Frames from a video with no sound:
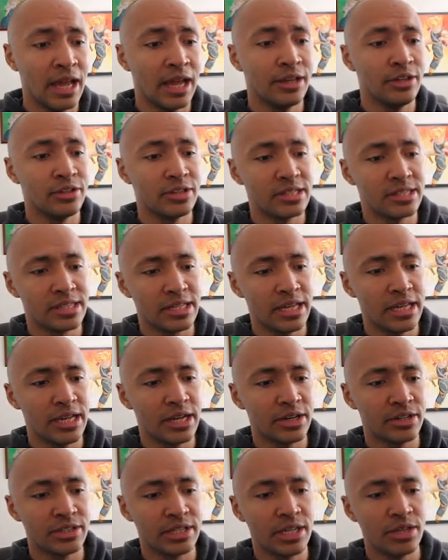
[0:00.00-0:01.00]
And you can see
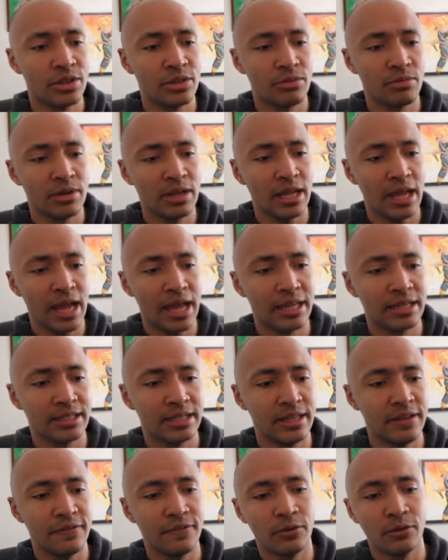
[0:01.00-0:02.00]
here T3 and
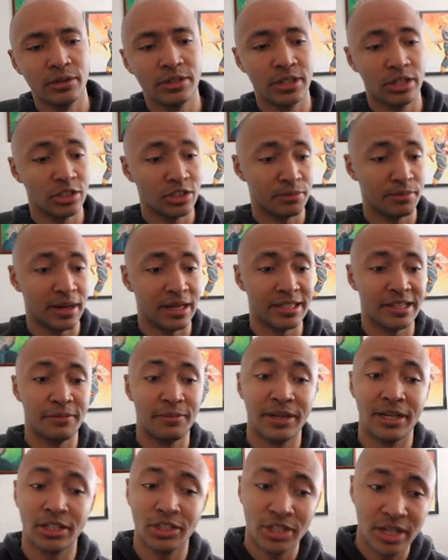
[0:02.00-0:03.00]
T4 dungeon mods have
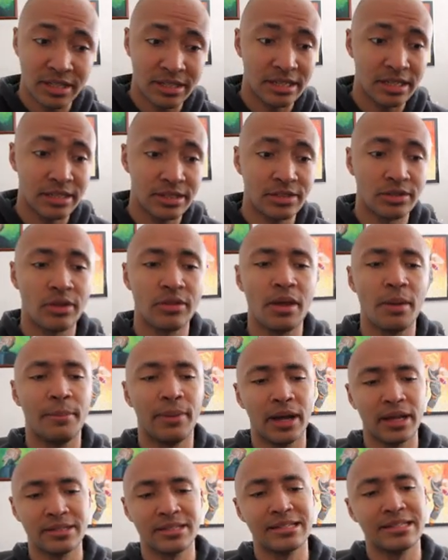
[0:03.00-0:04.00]
been adjusted so that
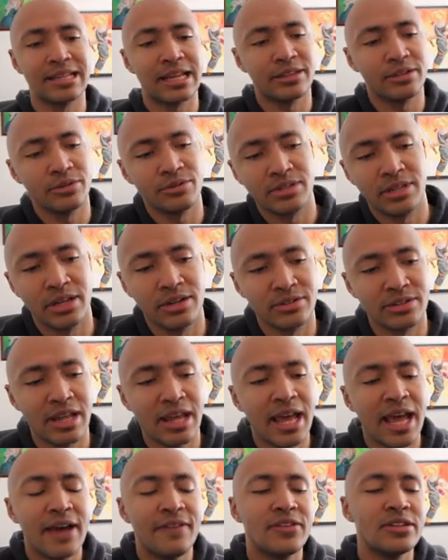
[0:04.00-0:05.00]
bosses at those tiers
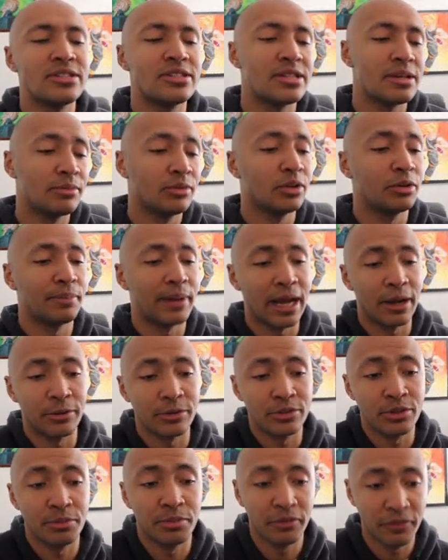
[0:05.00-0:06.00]
have a similar power
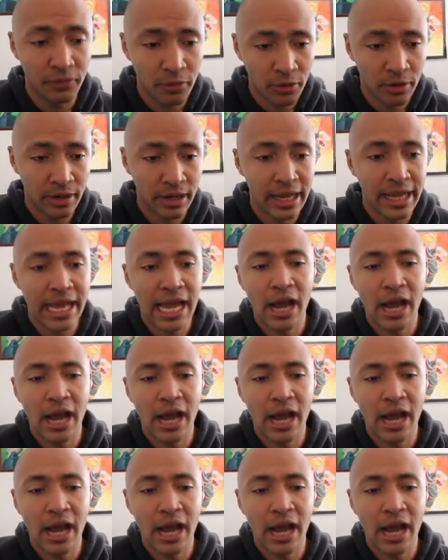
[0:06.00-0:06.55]
to before.